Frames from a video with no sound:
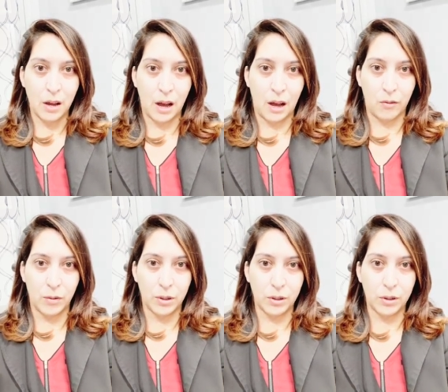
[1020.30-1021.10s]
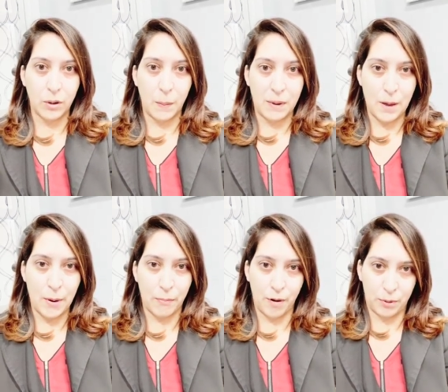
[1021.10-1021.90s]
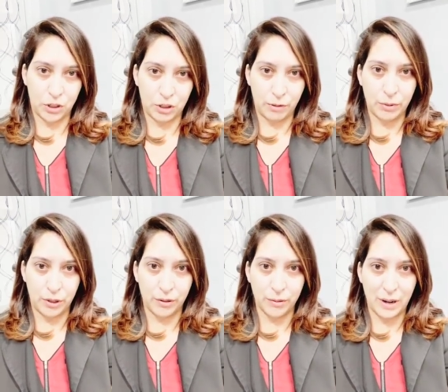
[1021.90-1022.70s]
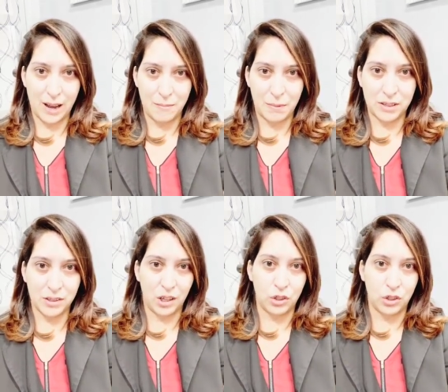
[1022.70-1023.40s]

I will get my purple shampoo and mix a